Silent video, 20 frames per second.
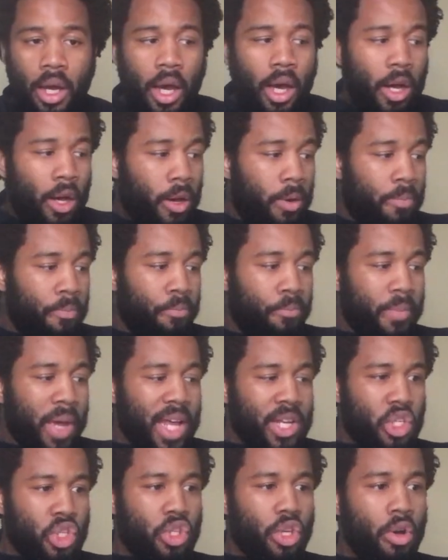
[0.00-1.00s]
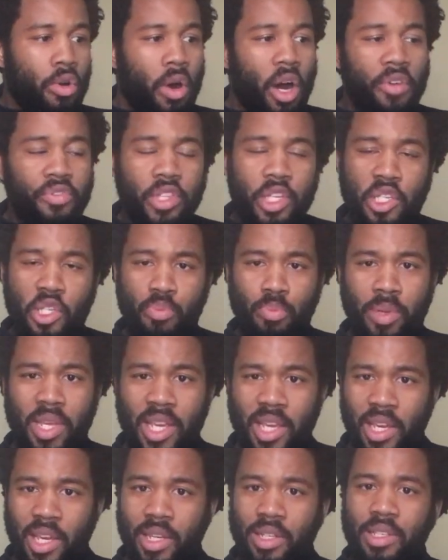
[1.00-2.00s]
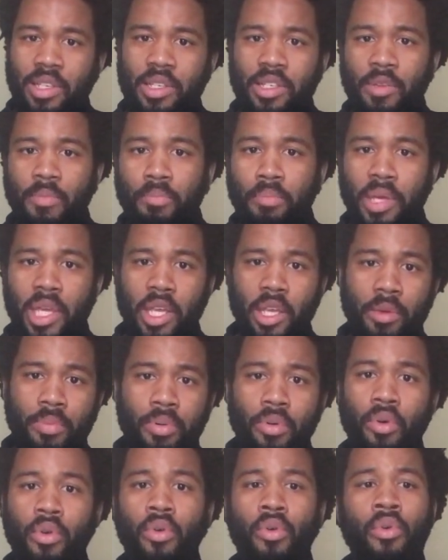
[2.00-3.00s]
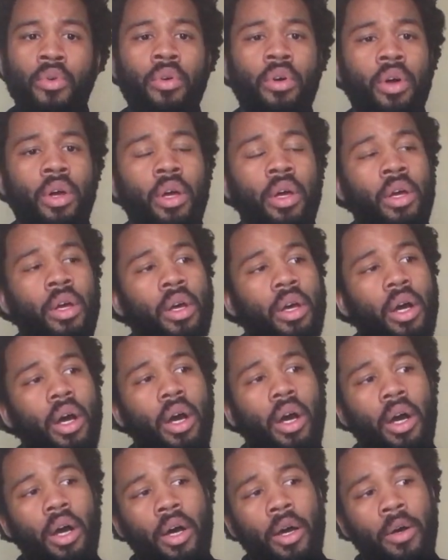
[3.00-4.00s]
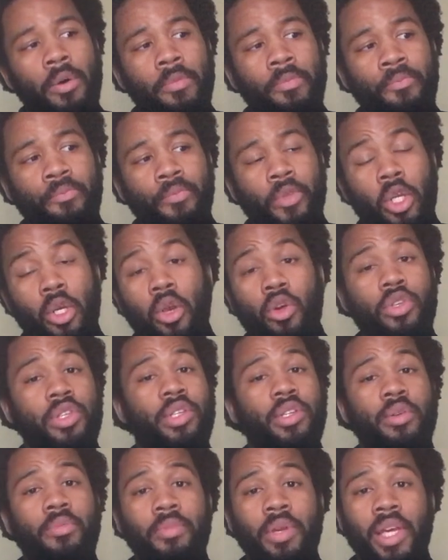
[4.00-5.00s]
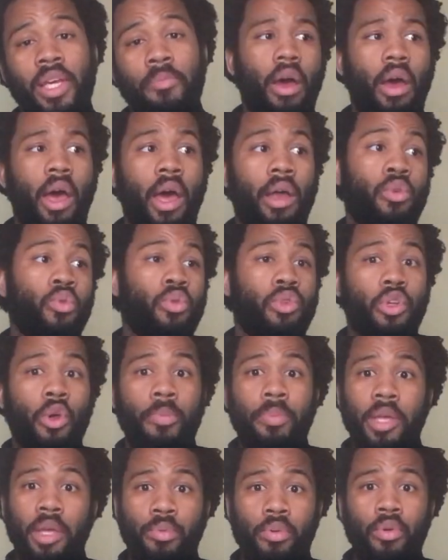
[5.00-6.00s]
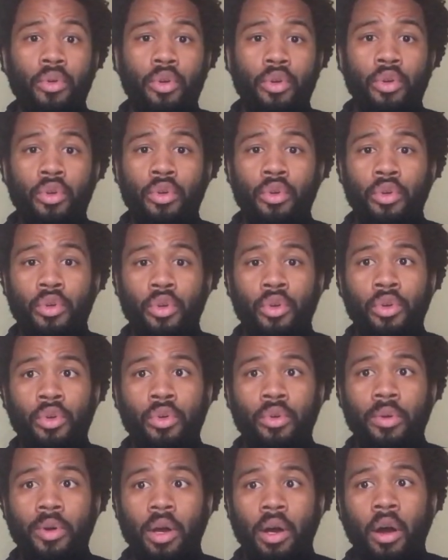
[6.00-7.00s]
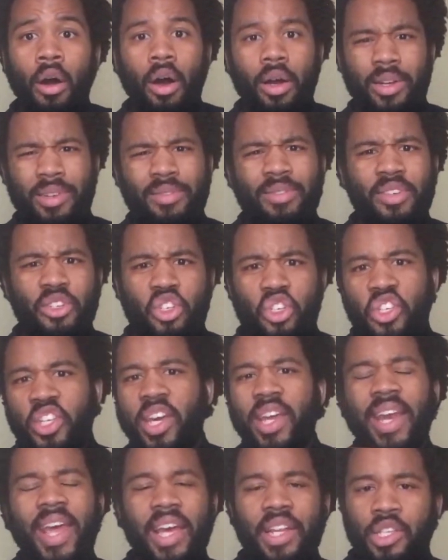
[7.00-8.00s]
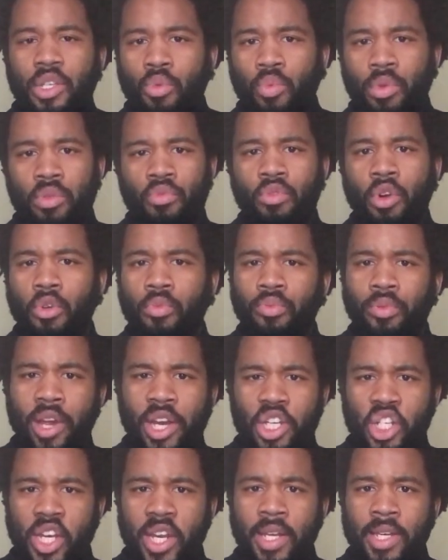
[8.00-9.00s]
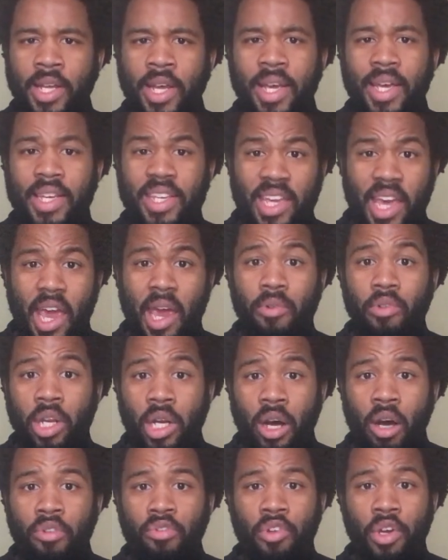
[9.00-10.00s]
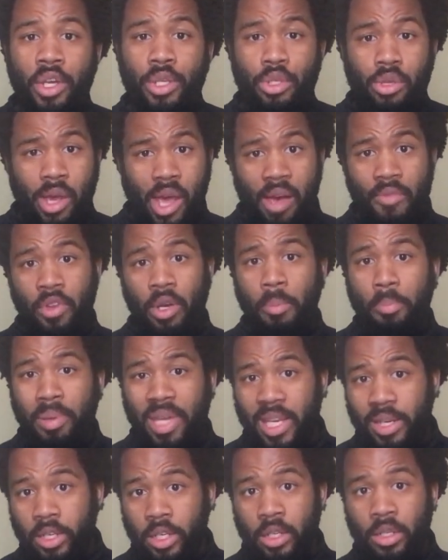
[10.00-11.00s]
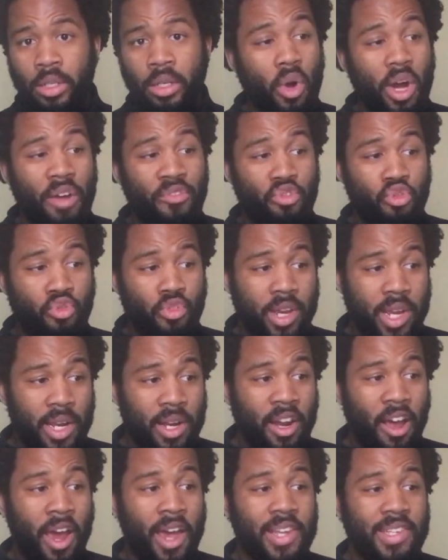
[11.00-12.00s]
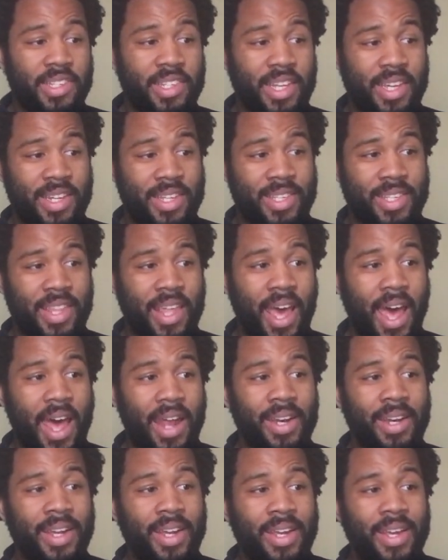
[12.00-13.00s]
And so after speaking to some people close to me, and also people who are just connected with Rope Rage and care enough to have an opinion, what I've realized is that